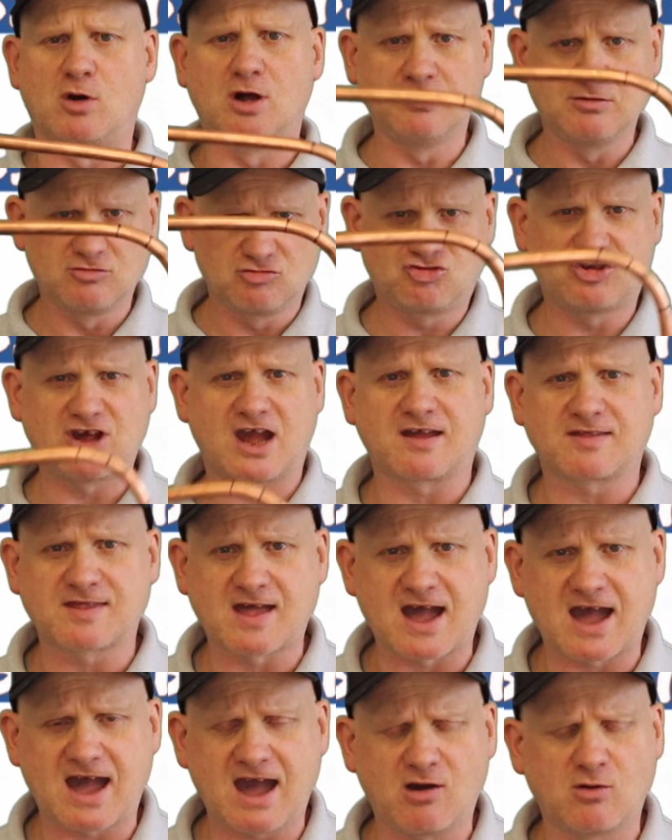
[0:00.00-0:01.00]
one, check
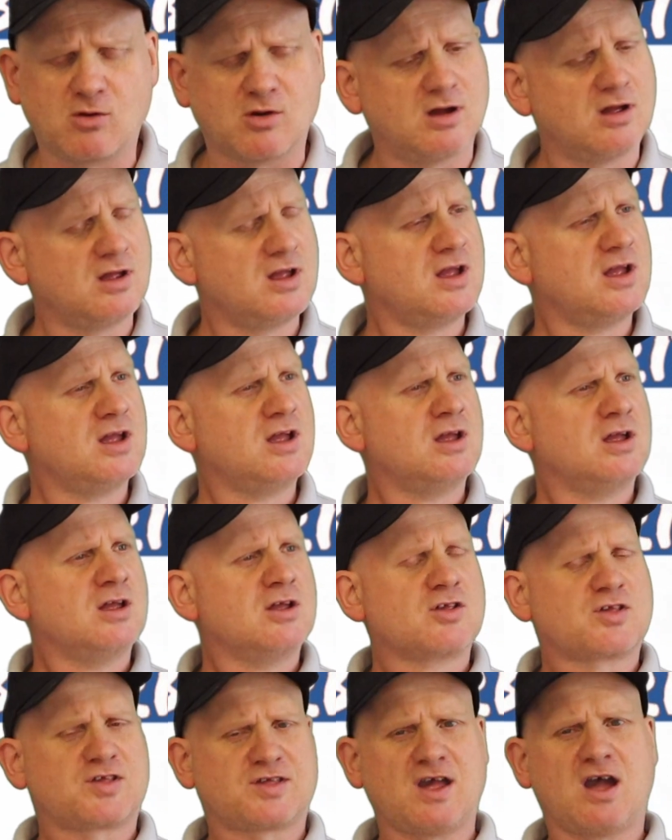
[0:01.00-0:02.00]
that out.
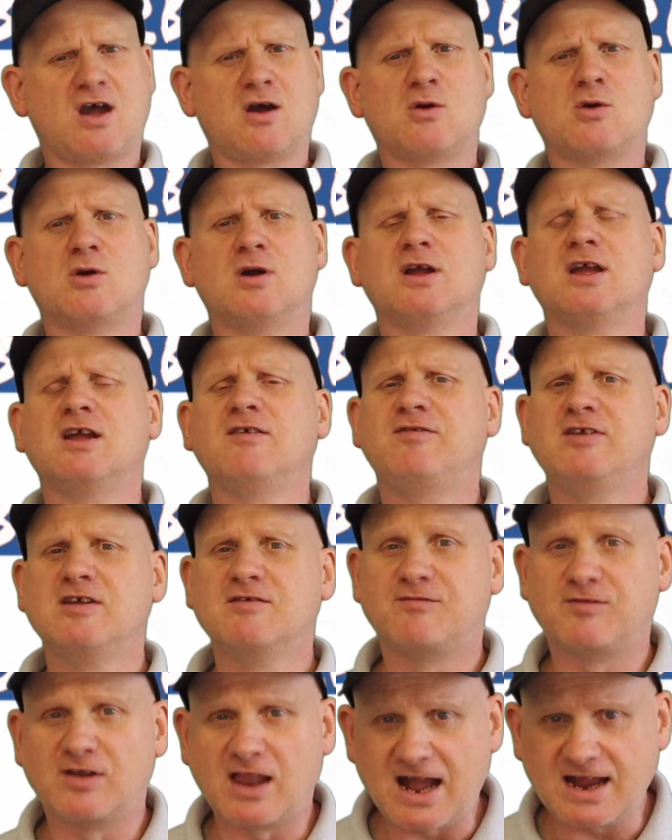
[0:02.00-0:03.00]
So, if
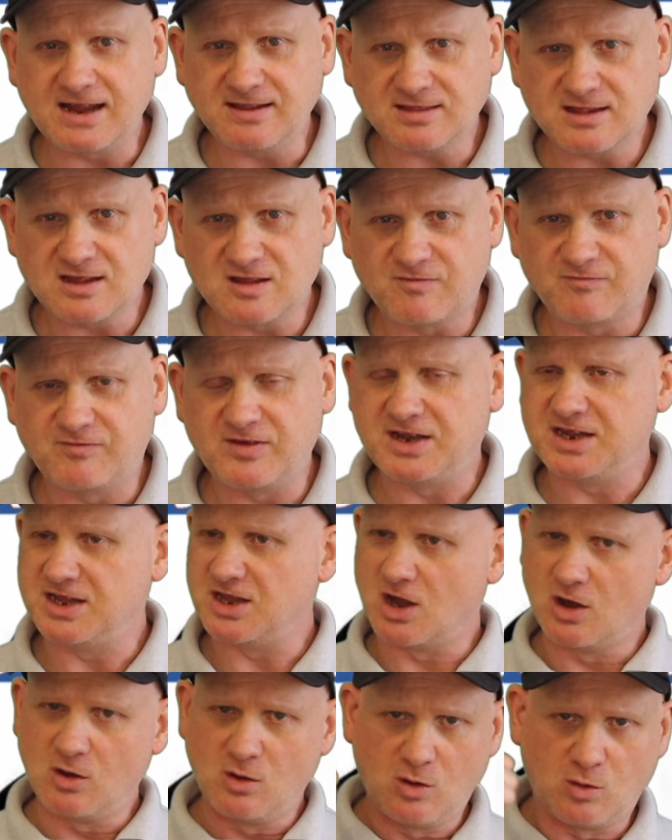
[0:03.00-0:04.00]
you've liked this
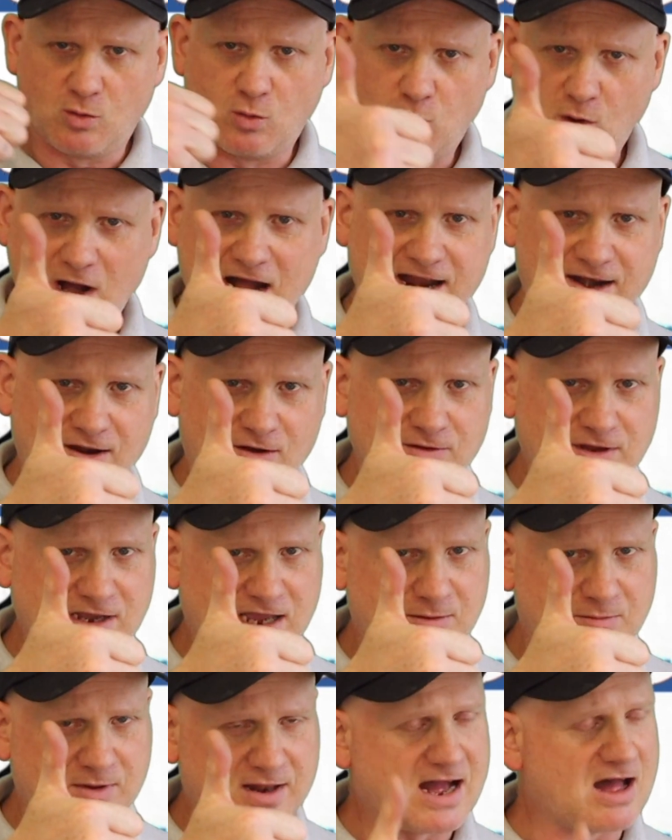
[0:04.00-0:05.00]
video, why don't you
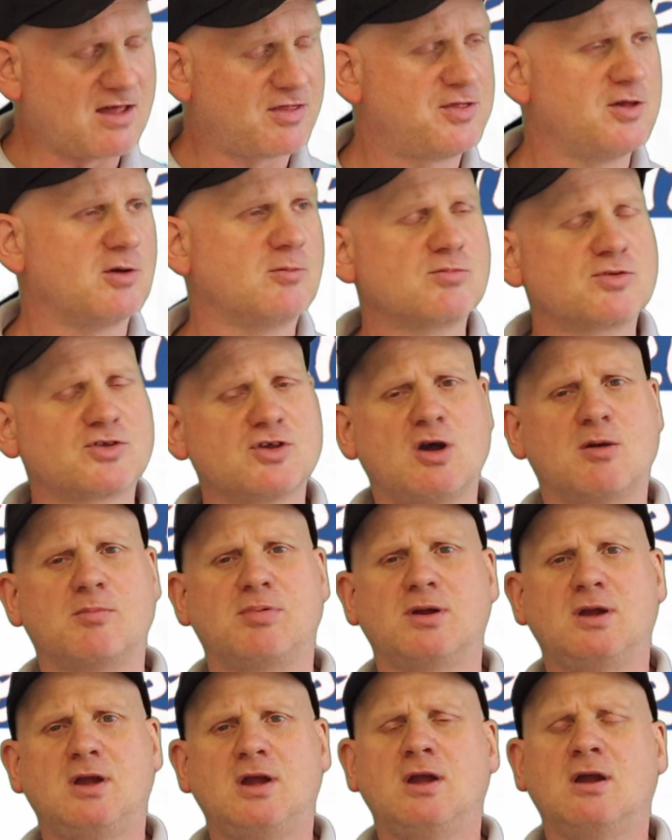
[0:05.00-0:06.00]
give me that thumbs
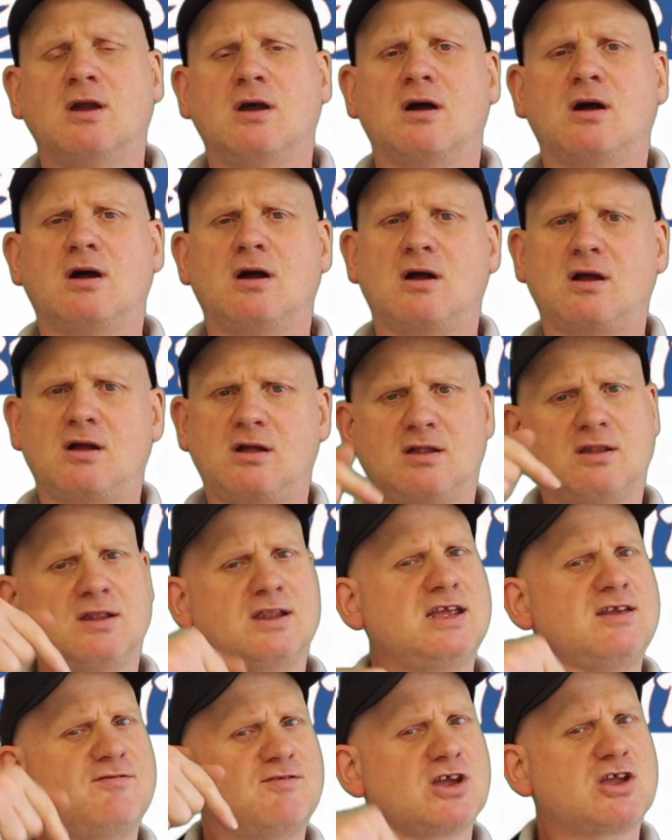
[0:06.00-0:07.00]
up? Or
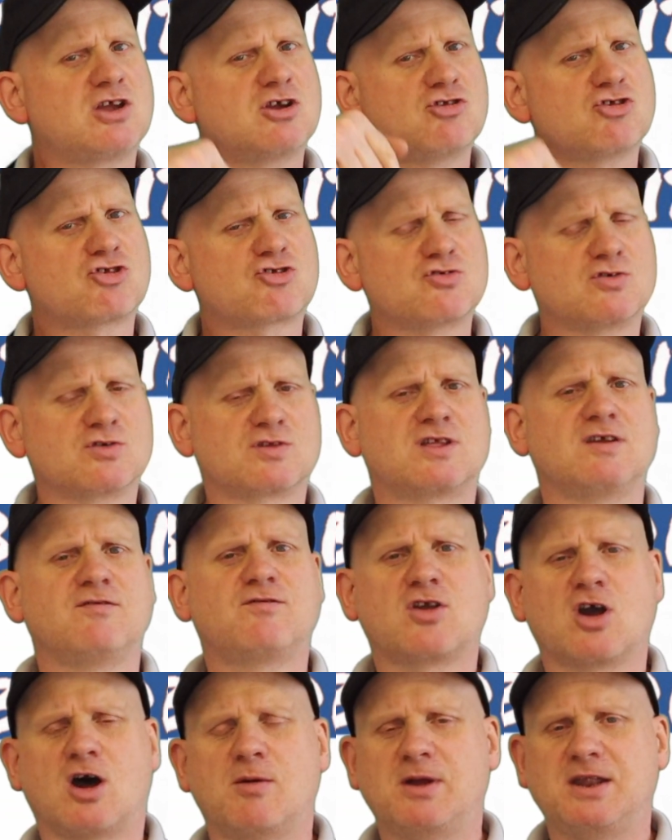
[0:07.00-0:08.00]
leave a
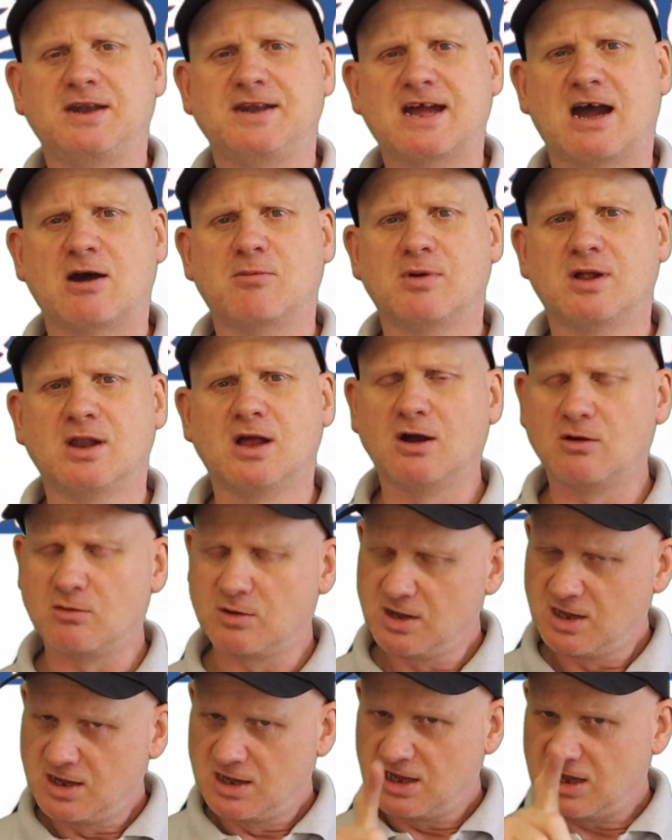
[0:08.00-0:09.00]
constructive comment down
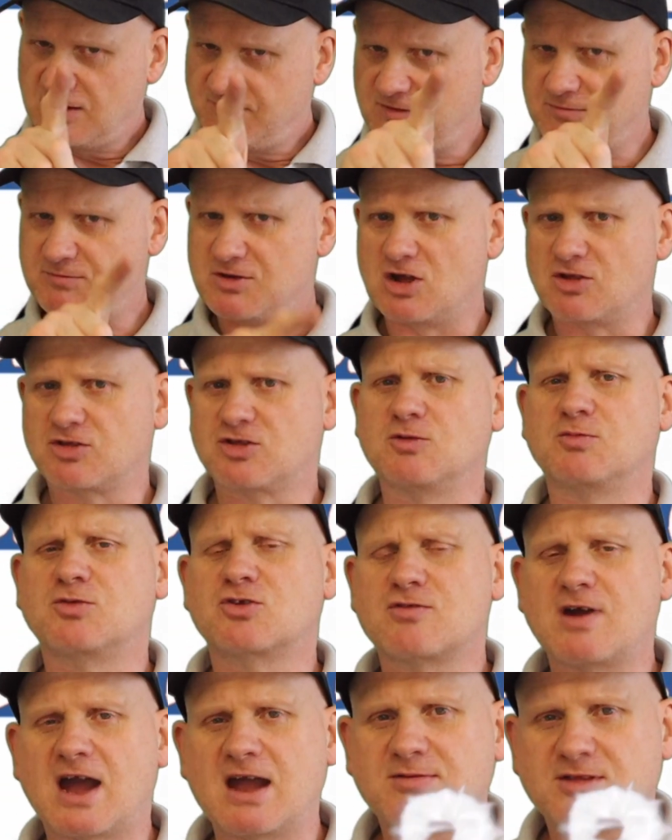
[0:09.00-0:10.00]
below. If you've not
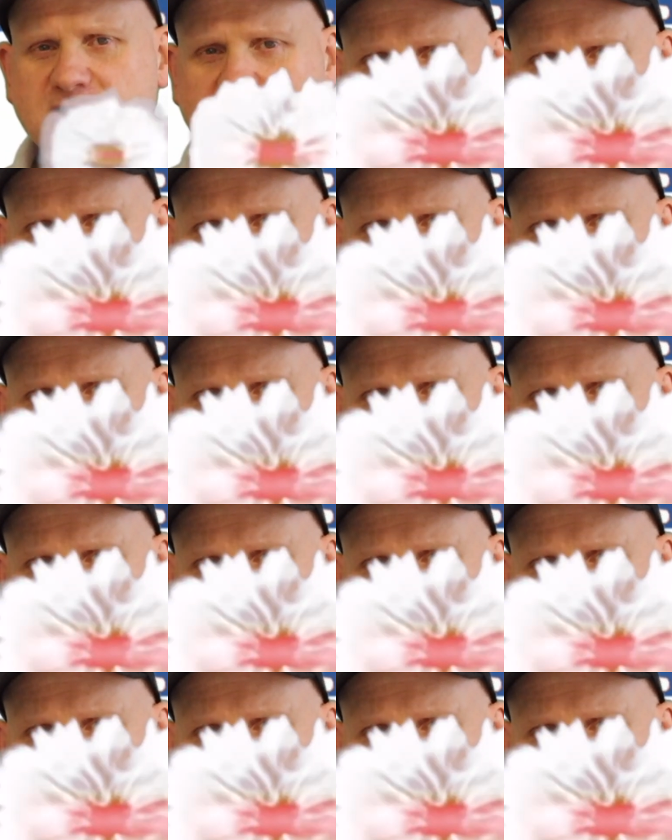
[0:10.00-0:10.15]
subscribed to